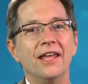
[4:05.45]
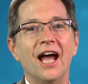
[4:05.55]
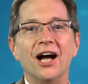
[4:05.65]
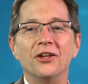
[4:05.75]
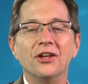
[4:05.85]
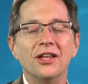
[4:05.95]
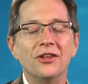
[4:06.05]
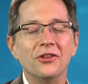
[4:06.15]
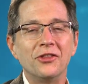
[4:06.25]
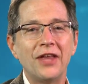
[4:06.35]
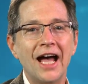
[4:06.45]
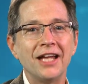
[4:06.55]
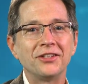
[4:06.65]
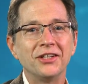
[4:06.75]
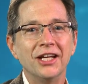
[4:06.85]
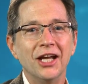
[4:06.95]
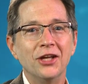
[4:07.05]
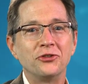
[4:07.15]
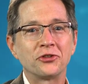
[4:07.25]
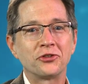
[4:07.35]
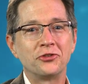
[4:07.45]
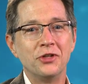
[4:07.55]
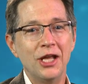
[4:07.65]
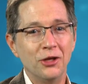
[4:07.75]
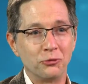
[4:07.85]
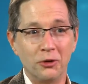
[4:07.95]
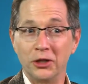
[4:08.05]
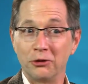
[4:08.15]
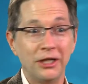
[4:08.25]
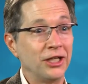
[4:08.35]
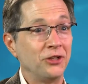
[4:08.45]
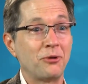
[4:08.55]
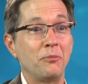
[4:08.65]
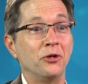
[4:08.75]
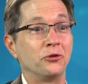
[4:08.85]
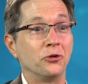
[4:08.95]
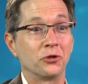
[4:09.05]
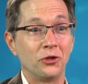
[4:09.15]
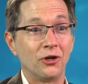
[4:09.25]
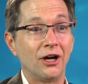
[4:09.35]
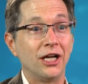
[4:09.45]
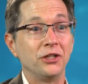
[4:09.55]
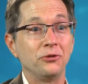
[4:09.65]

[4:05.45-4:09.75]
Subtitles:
Yeah, that is one of the great things about benzoyl chloride.